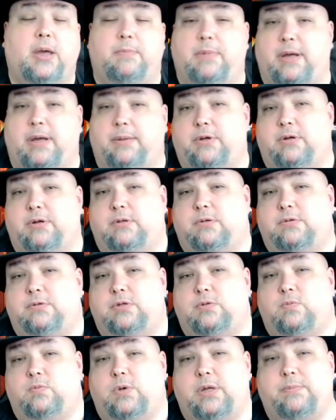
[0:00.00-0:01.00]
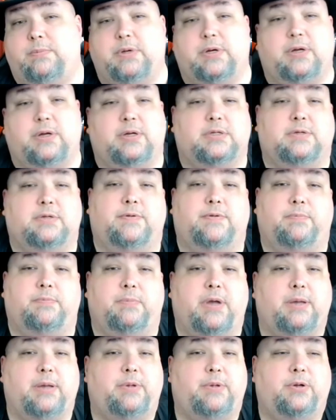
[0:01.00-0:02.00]
Maybe you're losing weight because of it.
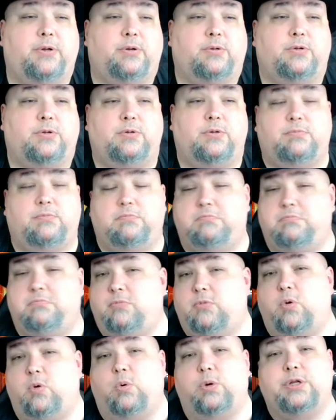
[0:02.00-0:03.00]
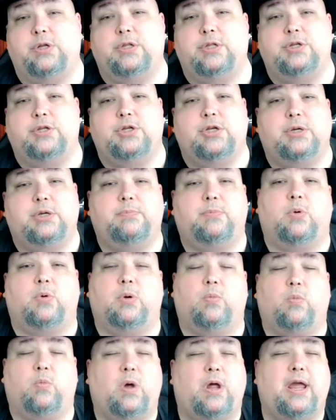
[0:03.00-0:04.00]
Maybe you're going to the gym
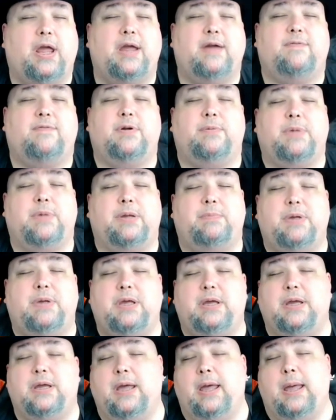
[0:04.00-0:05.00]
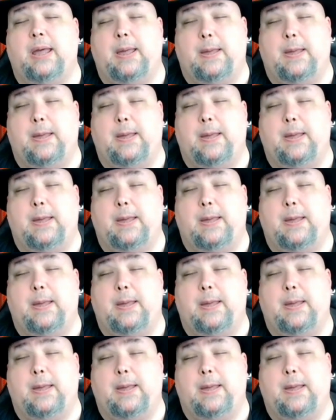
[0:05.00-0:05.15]
more, whatever it may be.